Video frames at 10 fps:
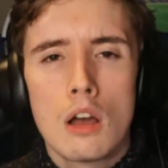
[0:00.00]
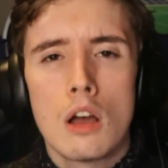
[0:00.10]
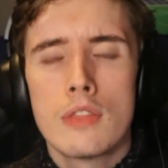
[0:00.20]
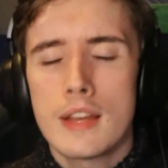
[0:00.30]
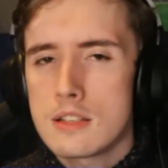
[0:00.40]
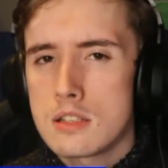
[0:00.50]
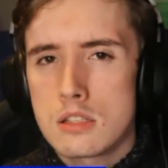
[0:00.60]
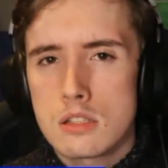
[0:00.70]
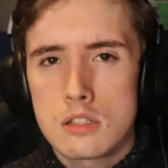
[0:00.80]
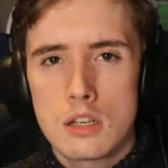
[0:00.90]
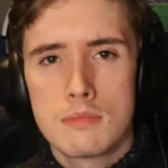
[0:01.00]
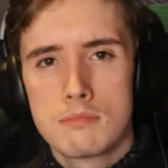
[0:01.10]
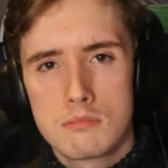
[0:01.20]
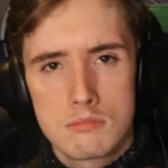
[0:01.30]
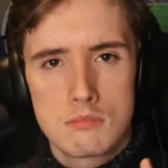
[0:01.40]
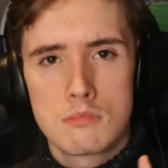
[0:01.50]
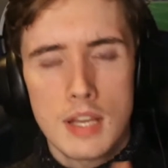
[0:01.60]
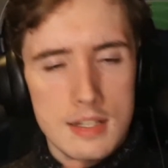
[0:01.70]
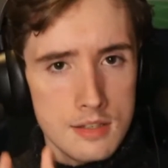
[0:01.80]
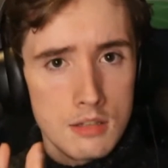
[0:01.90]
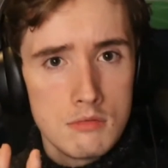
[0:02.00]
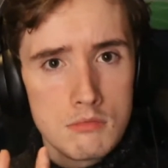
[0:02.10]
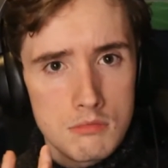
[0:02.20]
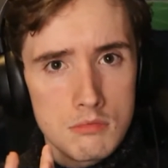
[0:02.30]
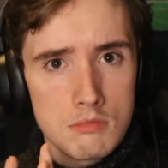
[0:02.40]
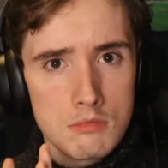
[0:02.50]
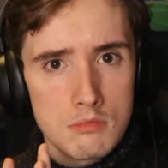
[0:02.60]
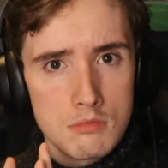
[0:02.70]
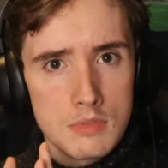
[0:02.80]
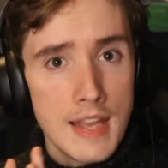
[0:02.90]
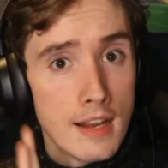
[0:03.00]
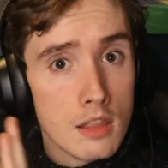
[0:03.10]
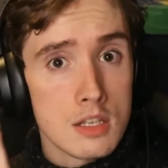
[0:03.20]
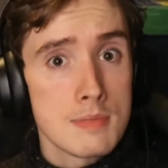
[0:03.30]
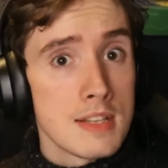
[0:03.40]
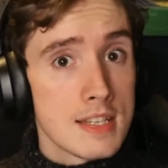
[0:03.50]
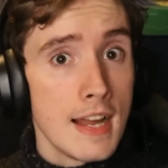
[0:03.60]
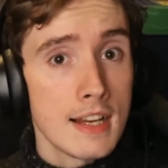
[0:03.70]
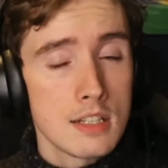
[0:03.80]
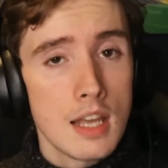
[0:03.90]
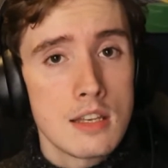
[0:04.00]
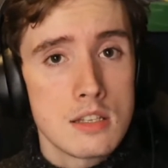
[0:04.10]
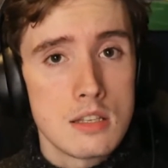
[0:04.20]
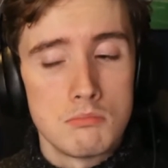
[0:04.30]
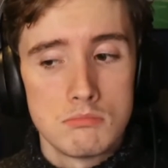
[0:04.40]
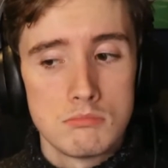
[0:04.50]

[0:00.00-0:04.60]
And that's a deck that's been stacked against them.